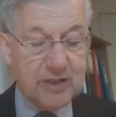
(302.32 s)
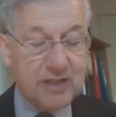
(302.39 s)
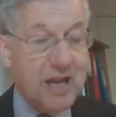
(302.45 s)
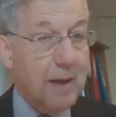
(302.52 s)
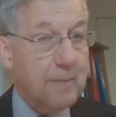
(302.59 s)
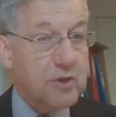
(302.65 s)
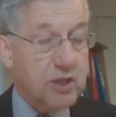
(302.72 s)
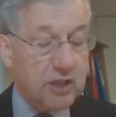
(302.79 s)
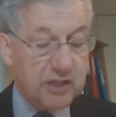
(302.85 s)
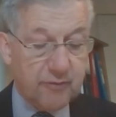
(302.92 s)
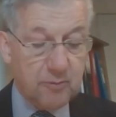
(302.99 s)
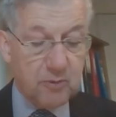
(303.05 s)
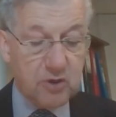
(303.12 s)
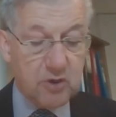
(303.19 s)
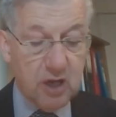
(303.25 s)
damages
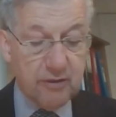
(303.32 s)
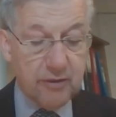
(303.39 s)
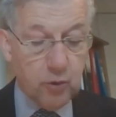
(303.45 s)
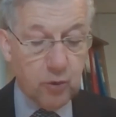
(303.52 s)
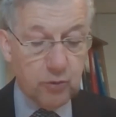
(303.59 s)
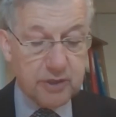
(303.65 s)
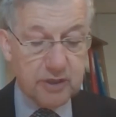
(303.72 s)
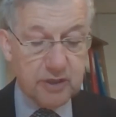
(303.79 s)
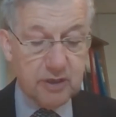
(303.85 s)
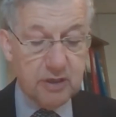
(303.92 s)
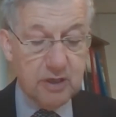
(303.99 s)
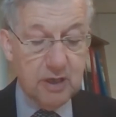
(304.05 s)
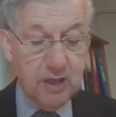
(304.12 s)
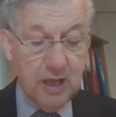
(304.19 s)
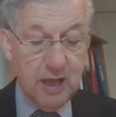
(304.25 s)
from Grant Thornton,
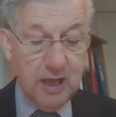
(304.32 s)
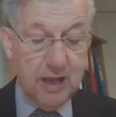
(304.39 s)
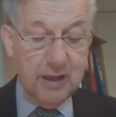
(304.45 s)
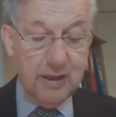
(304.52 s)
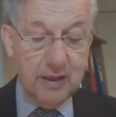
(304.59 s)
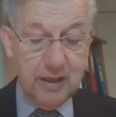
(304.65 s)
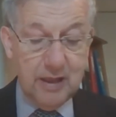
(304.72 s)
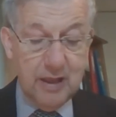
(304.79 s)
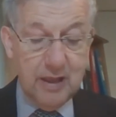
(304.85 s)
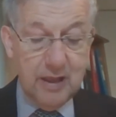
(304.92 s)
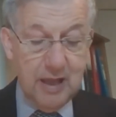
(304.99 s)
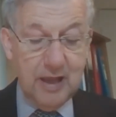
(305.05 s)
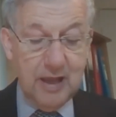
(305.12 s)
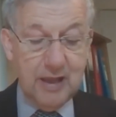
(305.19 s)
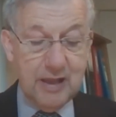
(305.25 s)
uh,
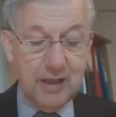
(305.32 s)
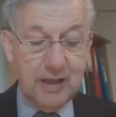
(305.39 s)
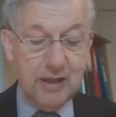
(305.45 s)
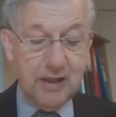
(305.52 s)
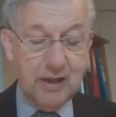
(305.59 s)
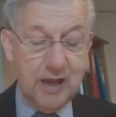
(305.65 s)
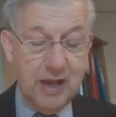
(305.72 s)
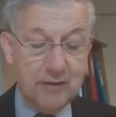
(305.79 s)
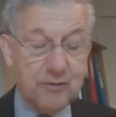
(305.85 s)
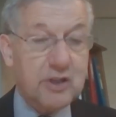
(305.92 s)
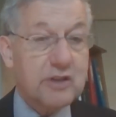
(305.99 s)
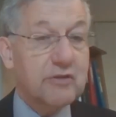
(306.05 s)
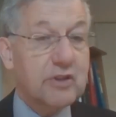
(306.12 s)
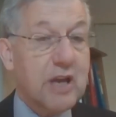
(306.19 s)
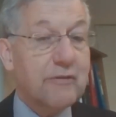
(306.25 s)
uh,
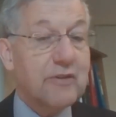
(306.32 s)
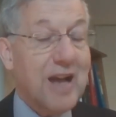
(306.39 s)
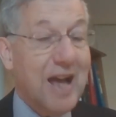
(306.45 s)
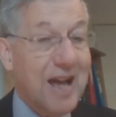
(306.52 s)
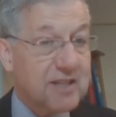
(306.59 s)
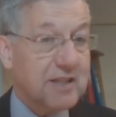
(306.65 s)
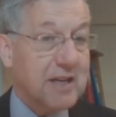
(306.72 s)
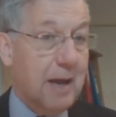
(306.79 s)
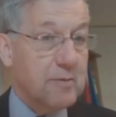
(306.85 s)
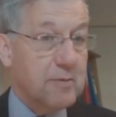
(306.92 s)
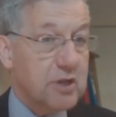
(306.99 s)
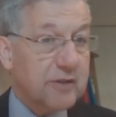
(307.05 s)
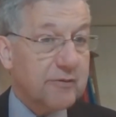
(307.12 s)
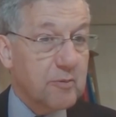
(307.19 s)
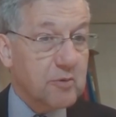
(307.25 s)
recover as
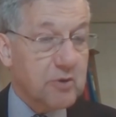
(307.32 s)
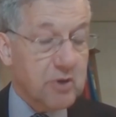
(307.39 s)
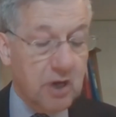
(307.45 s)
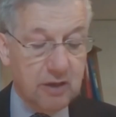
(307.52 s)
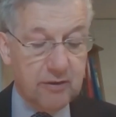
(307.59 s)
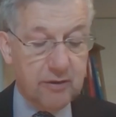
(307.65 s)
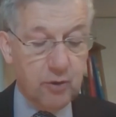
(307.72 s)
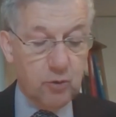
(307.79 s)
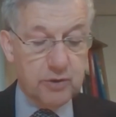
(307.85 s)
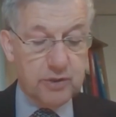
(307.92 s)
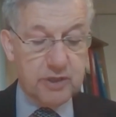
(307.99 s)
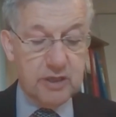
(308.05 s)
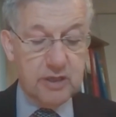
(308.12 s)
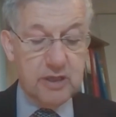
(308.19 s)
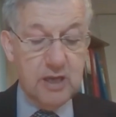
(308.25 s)
damages from Grant
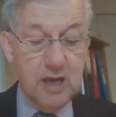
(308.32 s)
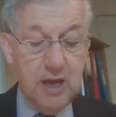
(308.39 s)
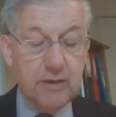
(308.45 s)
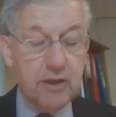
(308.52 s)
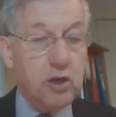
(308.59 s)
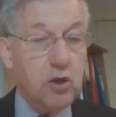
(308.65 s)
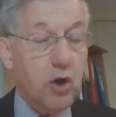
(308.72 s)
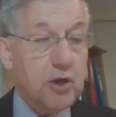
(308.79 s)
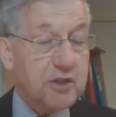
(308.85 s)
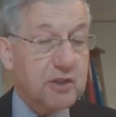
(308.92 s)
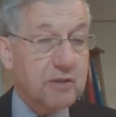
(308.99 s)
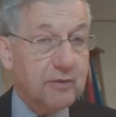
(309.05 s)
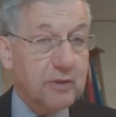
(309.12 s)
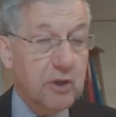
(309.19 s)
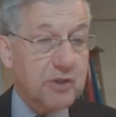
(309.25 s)
Thornton, the
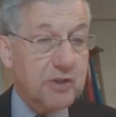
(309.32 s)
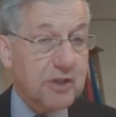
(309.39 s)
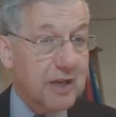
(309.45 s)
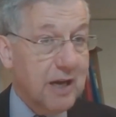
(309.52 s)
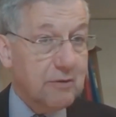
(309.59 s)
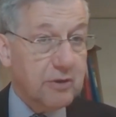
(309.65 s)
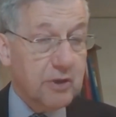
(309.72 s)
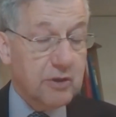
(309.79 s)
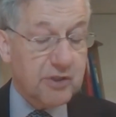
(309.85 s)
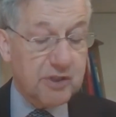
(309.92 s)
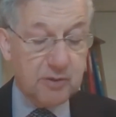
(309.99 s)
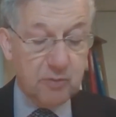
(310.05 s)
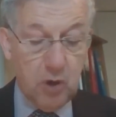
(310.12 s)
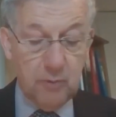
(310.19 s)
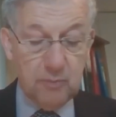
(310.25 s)
cost of closing out
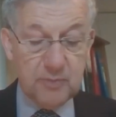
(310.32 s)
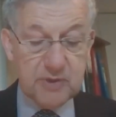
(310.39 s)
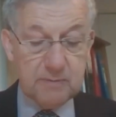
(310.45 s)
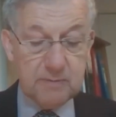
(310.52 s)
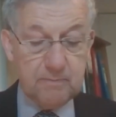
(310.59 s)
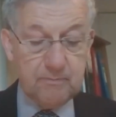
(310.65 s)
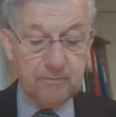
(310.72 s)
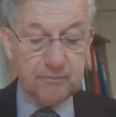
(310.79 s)
those swaps.